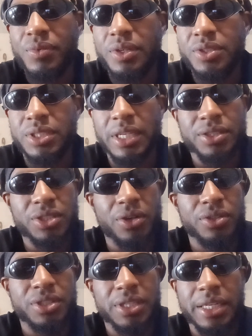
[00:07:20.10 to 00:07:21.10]

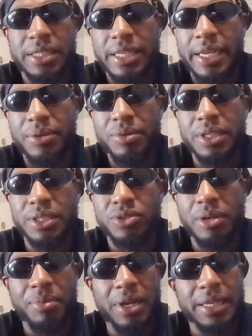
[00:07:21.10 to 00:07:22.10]
certain cities ain't really
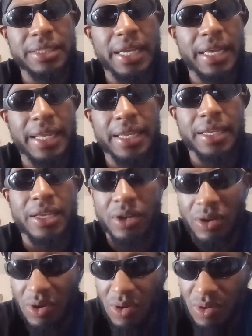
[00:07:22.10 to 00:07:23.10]
tripping like that, they can get
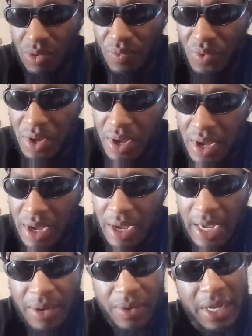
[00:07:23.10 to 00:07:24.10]
along.
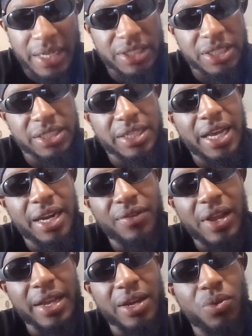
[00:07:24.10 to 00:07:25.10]
It's just kind of
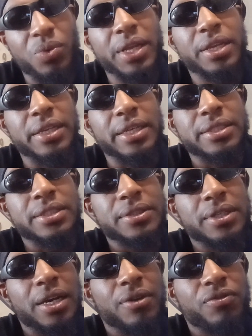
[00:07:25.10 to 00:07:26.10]
like a weakness,
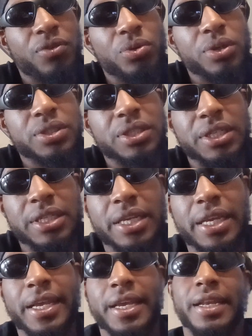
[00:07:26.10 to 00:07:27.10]
a foolishness.
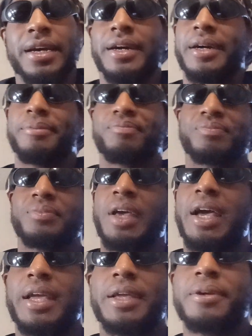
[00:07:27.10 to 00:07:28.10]
And
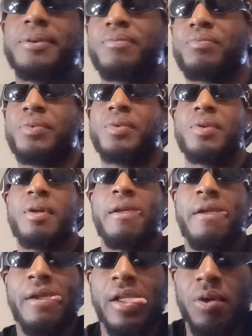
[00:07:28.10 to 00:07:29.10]
hey,
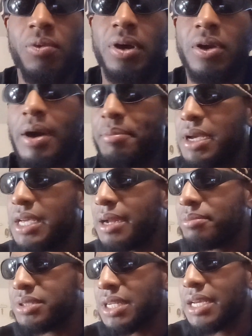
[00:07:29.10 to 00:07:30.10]
what do I mean?
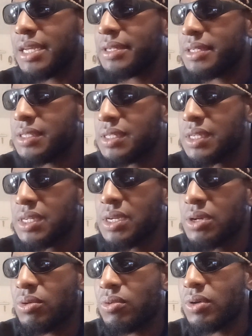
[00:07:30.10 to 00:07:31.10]
I'm saying
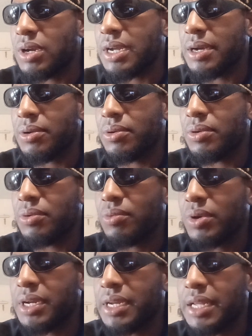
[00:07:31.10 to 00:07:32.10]
what
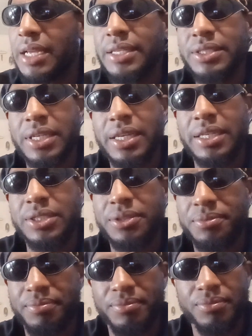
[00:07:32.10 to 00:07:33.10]
it is
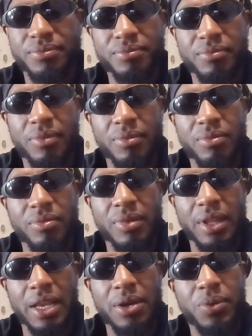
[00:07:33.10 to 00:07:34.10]

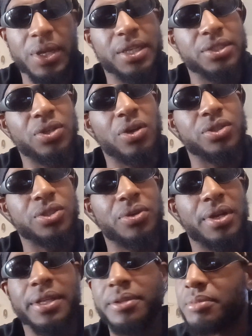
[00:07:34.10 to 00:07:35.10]
it weakens our
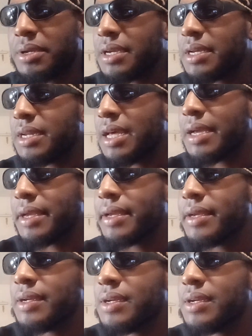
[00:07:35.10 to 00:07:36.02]
strength, man. Like,